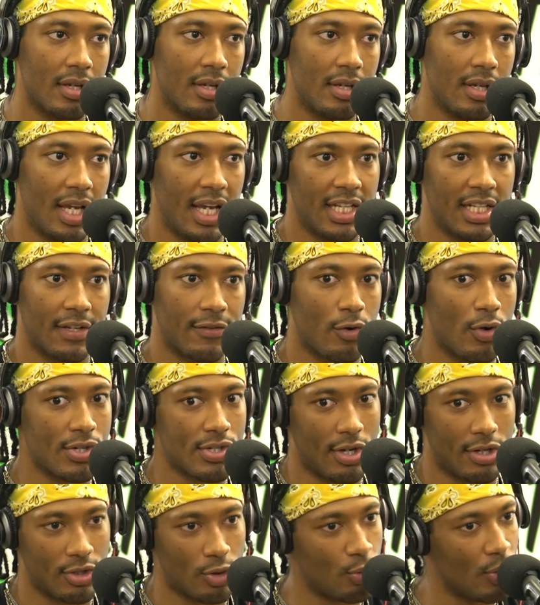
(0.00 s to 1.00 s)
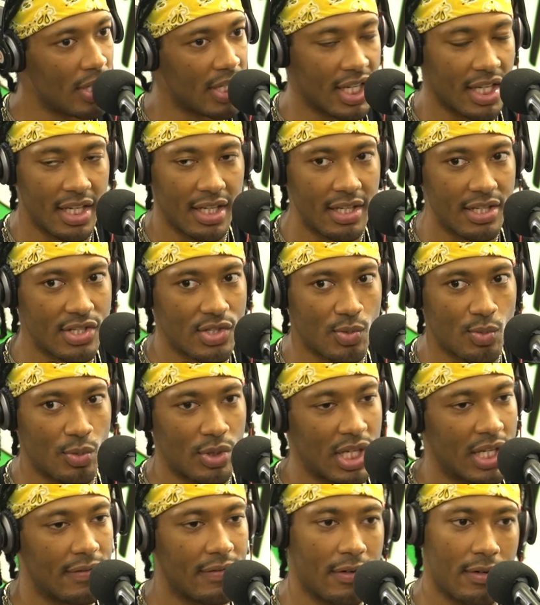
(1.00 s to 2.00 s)
And of course, on the weekends,
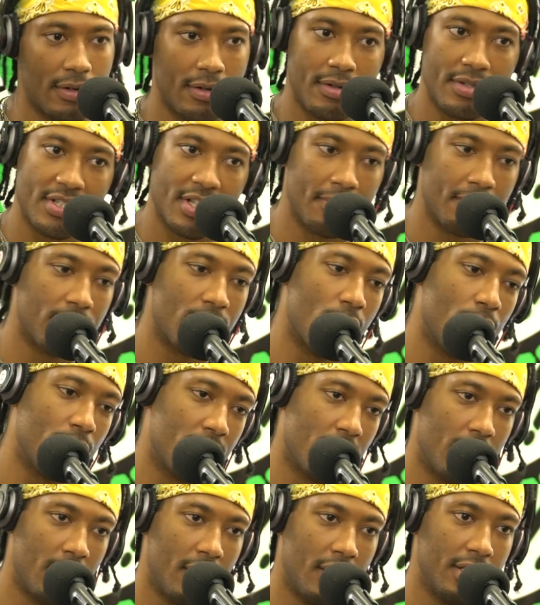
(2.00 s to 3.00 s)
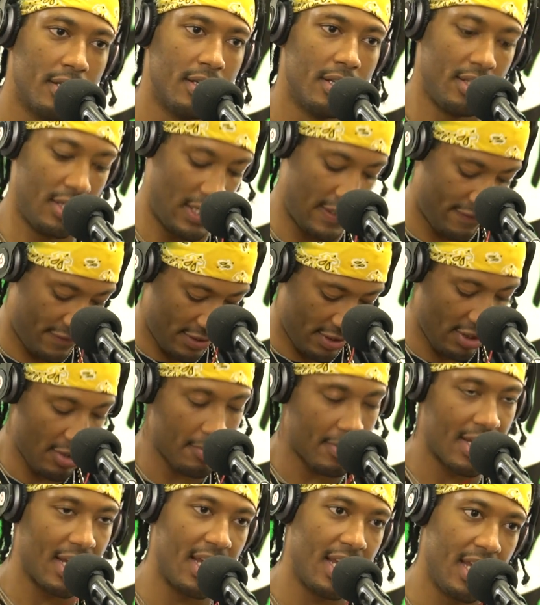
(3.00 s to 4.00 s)
whenever something going on, if Turn
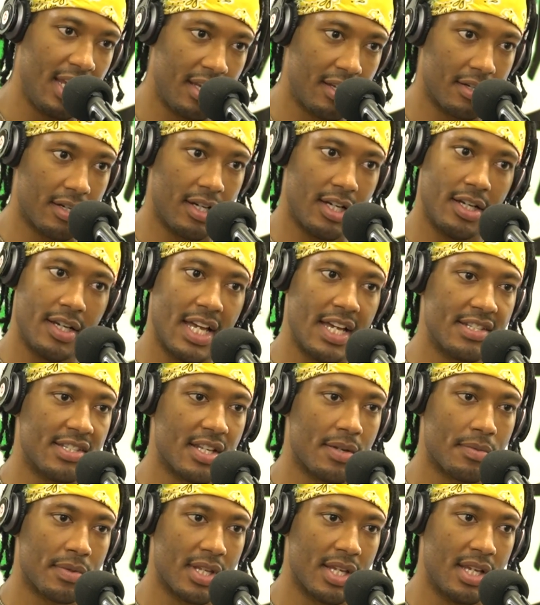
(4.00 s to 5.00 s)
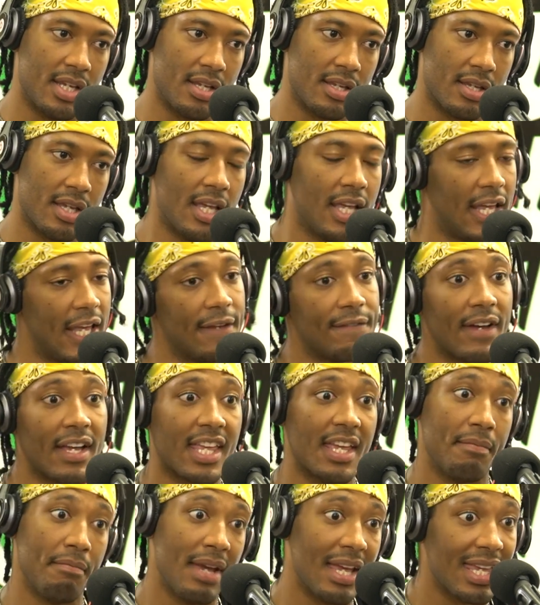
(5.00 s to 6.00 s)
Up Gang has something, if I
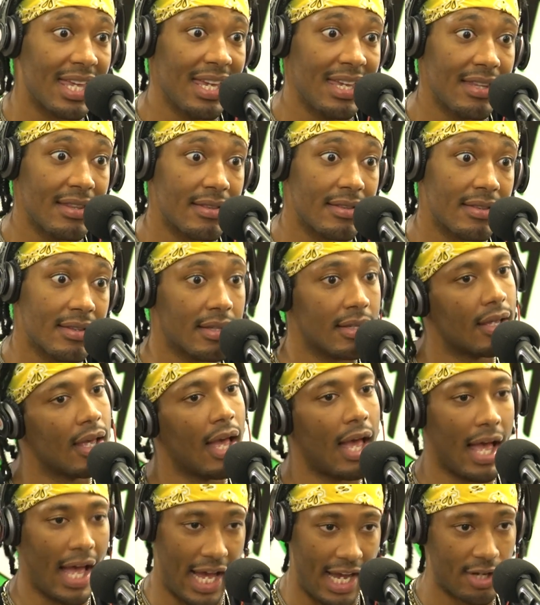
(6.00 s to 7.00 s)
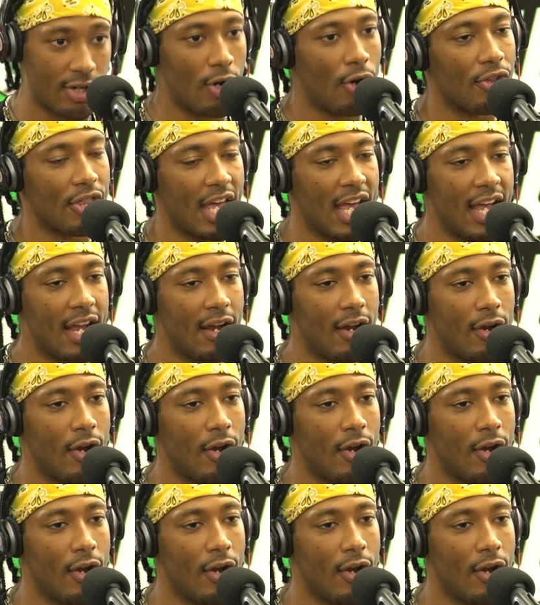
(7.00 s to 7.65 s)
can make it, I go there.